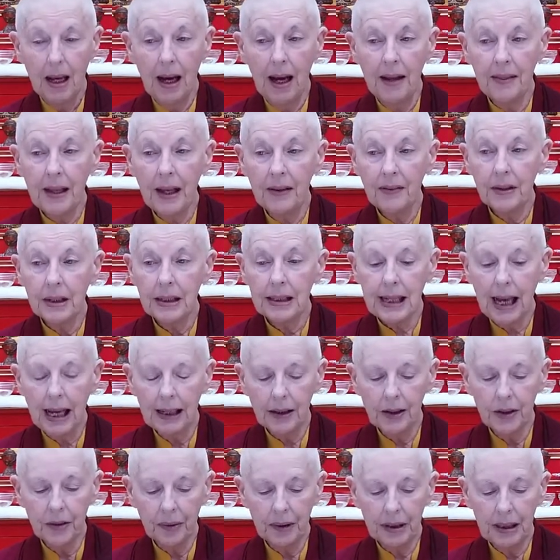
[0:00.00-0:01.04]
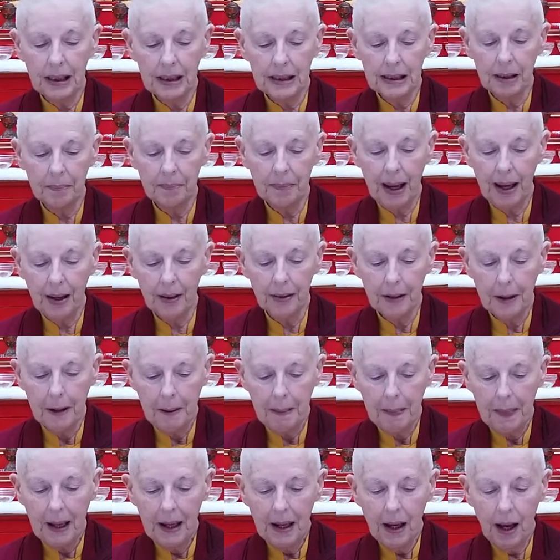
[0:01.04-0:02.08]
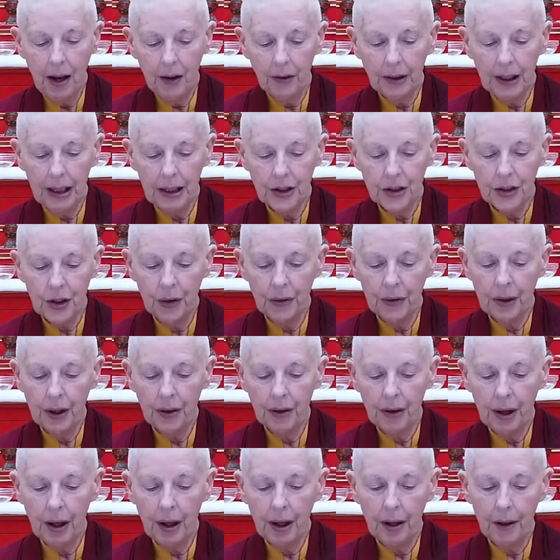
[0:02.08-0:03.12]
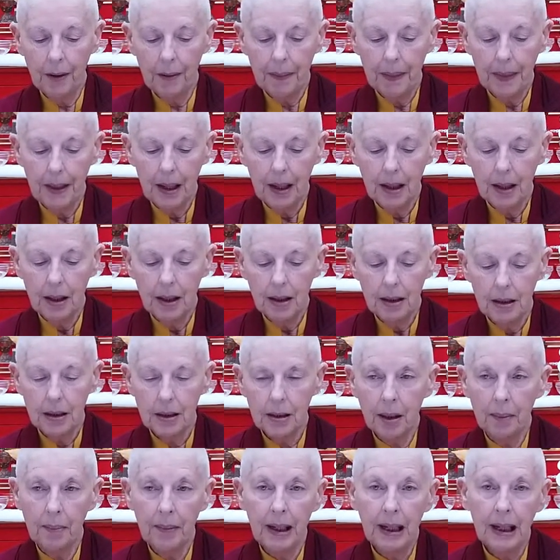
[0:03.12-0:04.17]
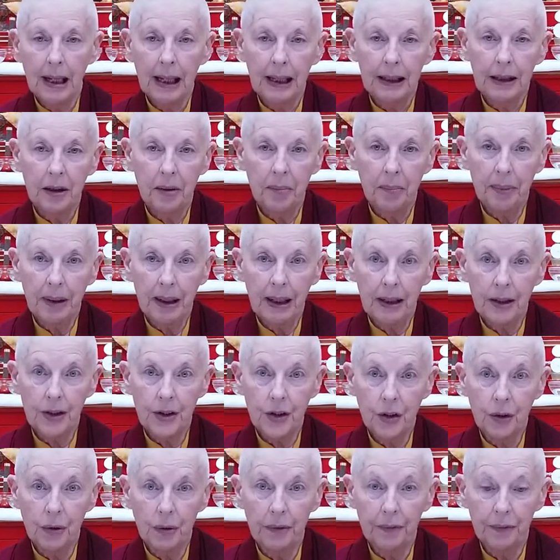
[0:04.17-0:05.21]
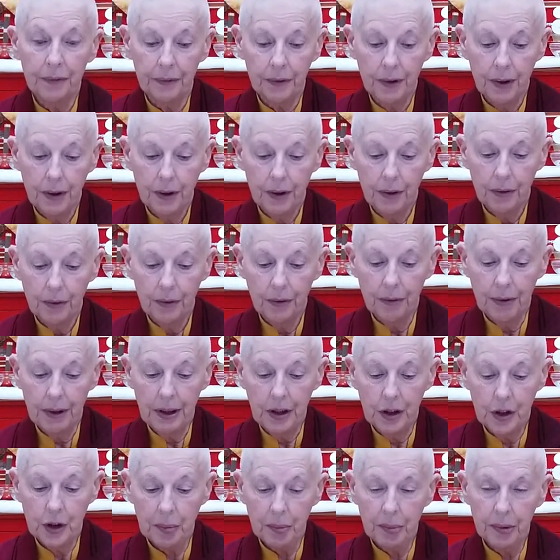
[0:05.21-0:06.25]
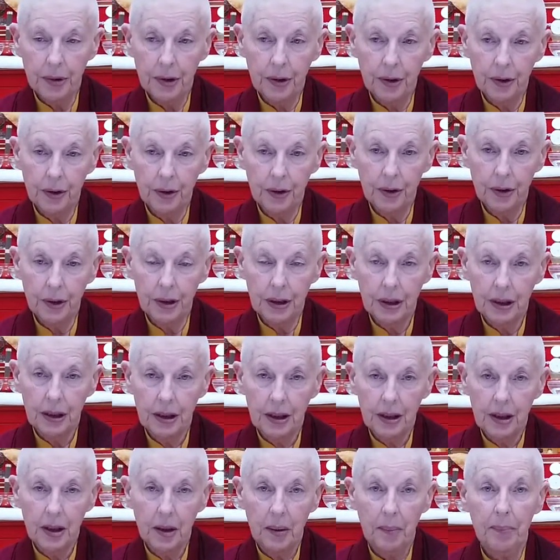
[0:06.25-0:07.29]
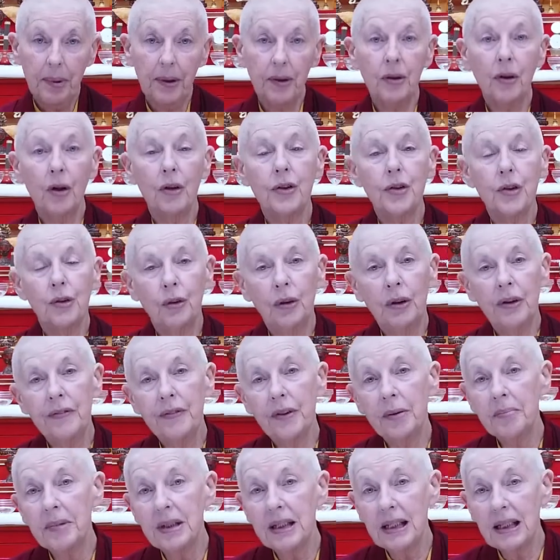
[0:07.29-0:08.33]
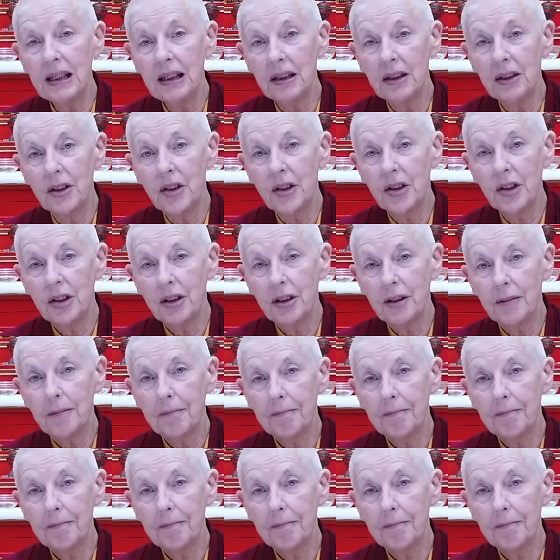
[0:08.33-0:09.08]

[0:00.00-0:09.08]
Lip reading: And then the second one is about, okay, so there are some enlightened beings who have reached Buddhahood, but not all of them teach.